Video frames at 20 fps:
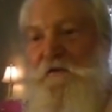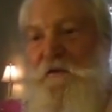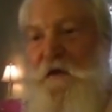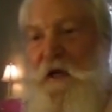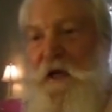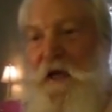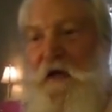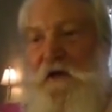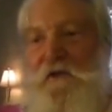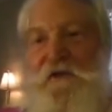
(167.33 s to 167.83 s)

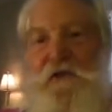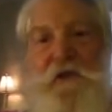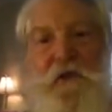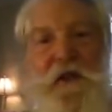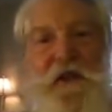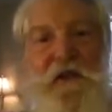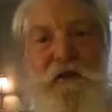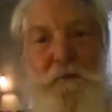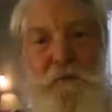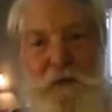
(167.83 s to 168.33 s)
fails to
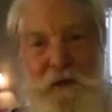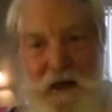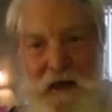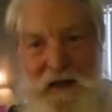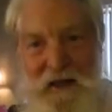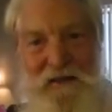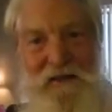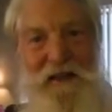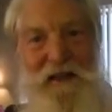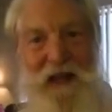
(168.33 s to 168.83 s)

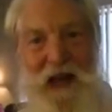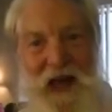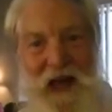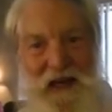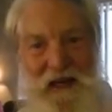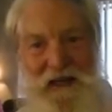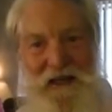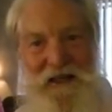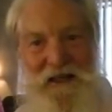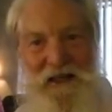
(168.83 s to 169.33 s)
explain the
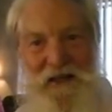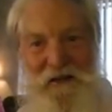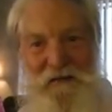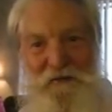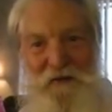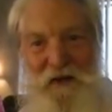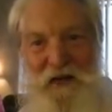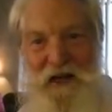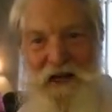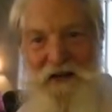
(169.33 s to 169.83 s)

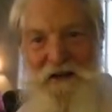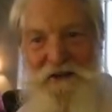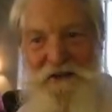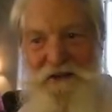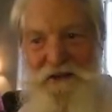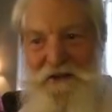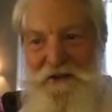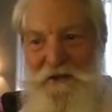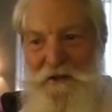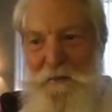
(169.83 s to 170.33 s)

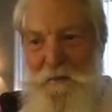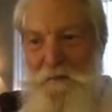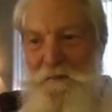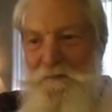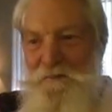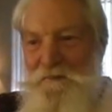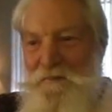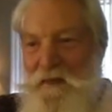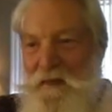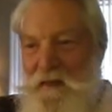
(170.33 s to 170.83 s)
anglerfish.
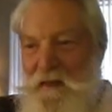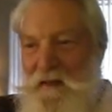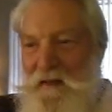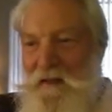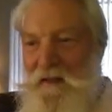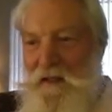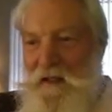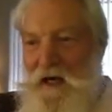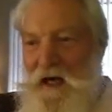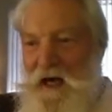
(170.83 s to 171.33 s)

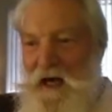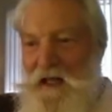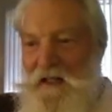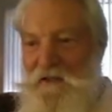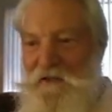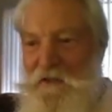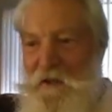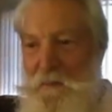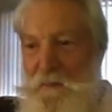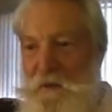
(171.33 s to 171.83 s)

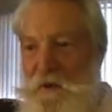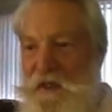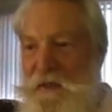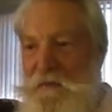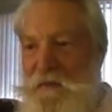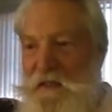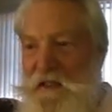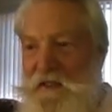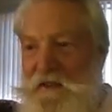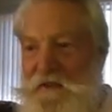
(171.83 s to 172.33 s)
God
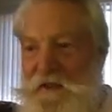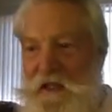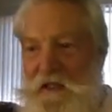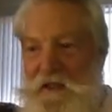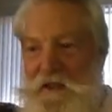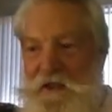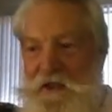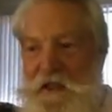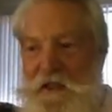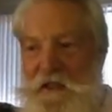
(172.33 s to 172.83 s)
supremely
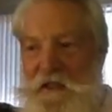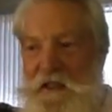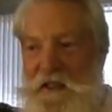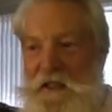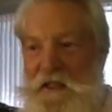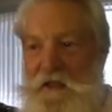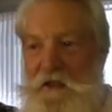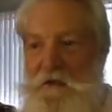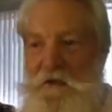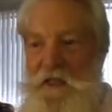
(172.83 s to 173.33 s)

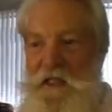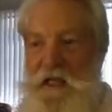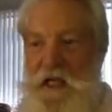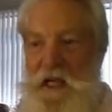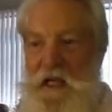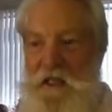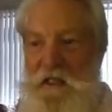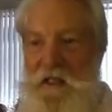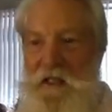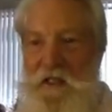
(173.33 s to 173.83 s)
intelligently
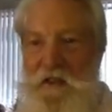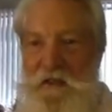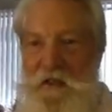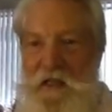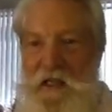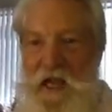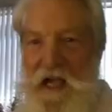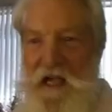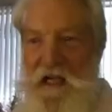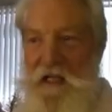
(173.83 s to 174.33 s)
created
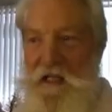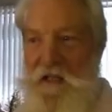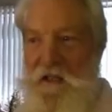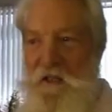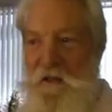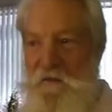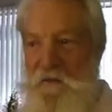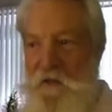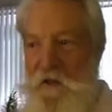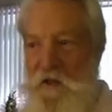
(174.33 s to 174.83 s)
the
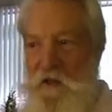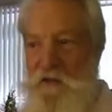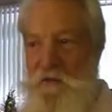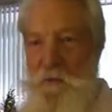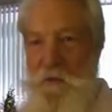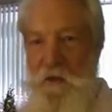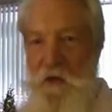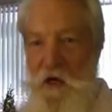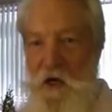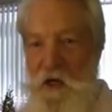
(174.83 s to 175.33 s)

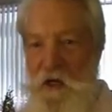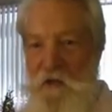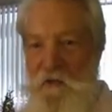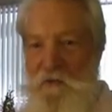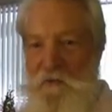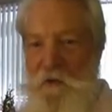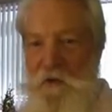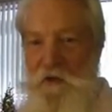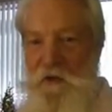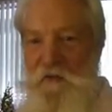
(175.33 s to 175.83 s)
anglerfish with all the
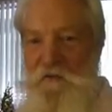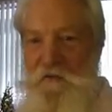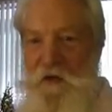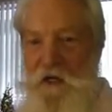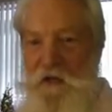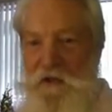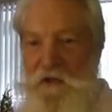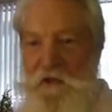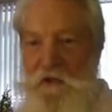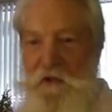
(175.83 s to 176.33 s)
fully
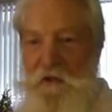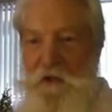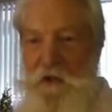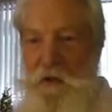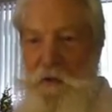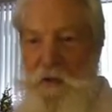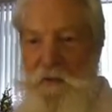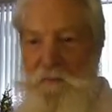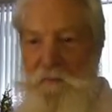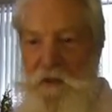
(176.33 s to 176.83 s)
functional
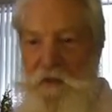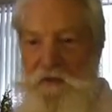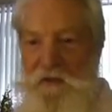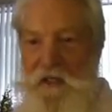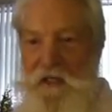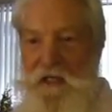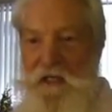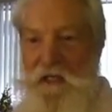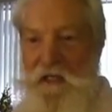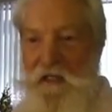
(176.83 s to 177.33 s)
equipment
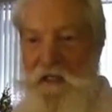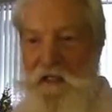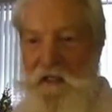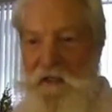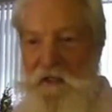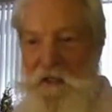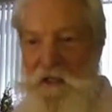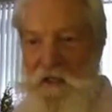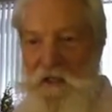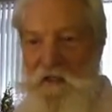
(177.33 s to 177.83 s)

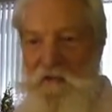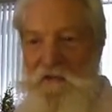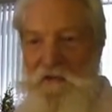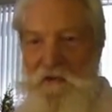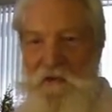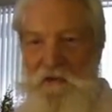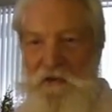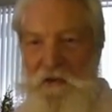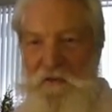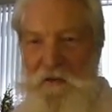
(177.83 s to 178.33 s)
it needs
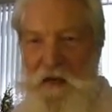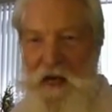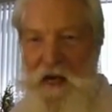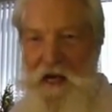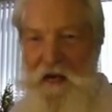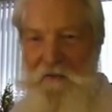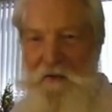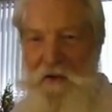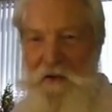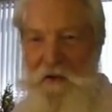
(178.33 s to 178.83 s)
to
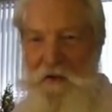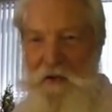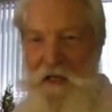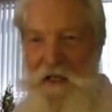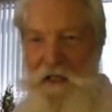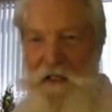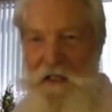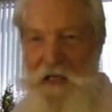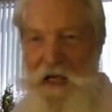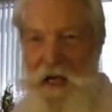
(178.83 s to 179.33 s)
survive at
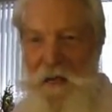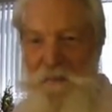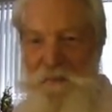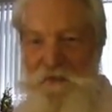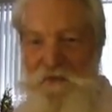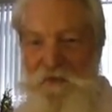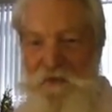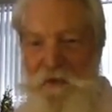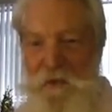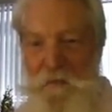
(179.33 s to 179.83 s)
great
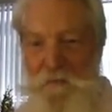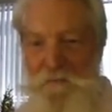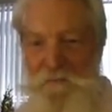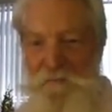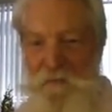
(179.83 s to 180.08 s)
depths.